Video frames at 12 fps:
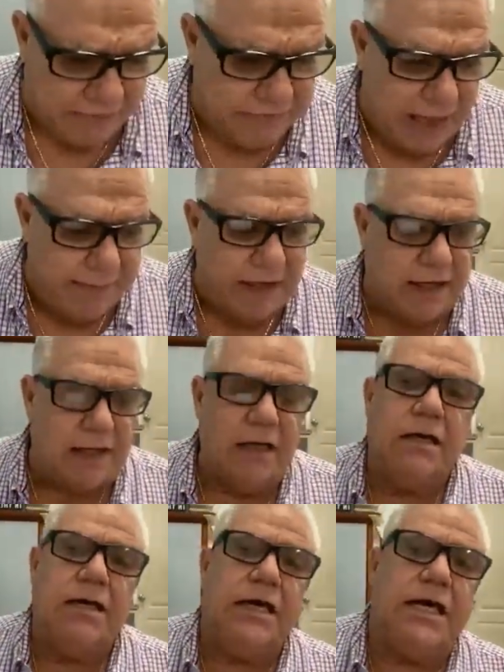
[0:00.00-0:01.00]

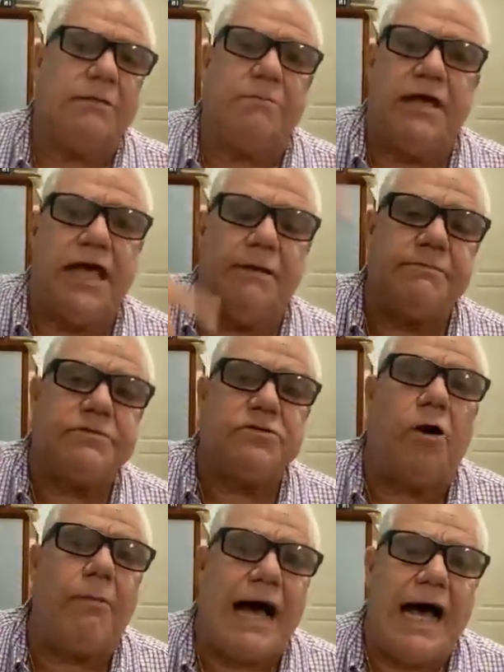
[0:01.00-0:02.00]
pandemic, it became
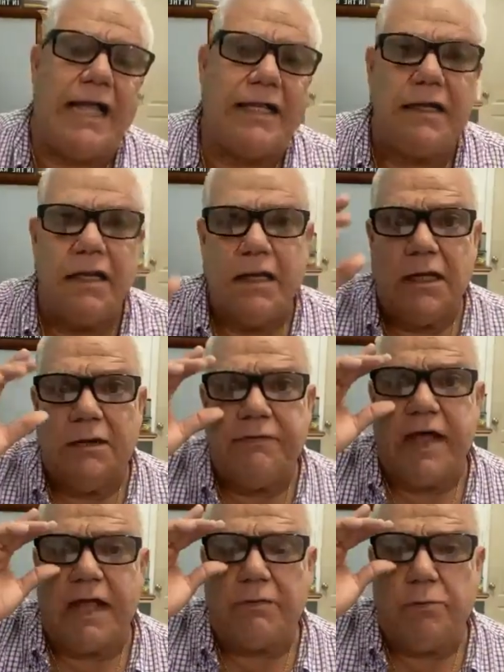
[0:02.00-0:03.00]
so bad
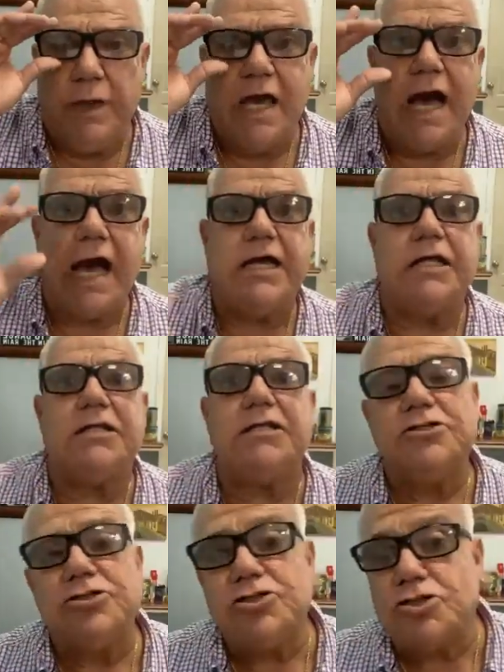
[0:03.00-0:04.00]
that we
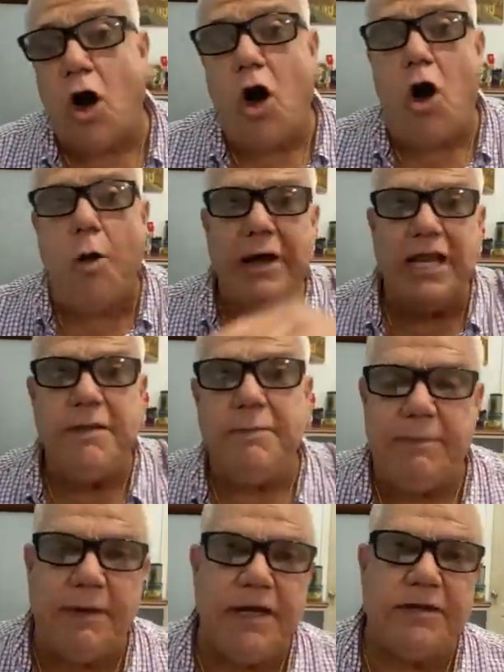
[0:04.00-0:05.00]
hired so
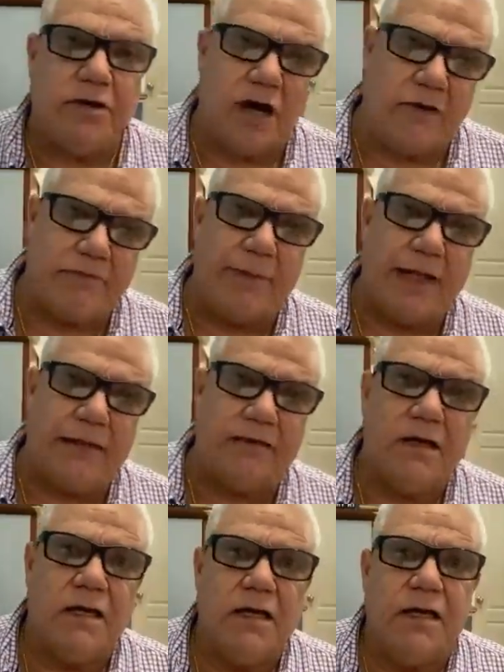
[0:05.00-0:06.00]
many people into
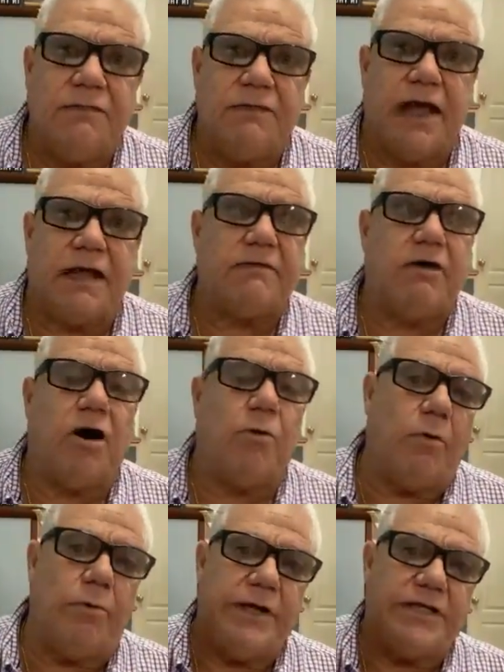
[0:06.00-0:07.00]
government that
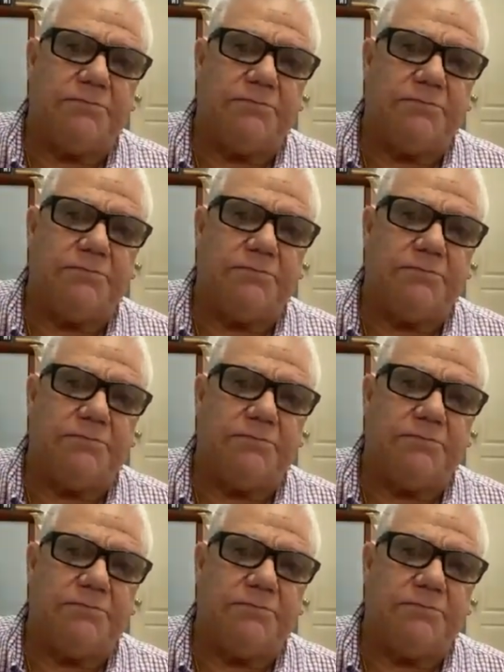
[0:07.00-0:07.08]
our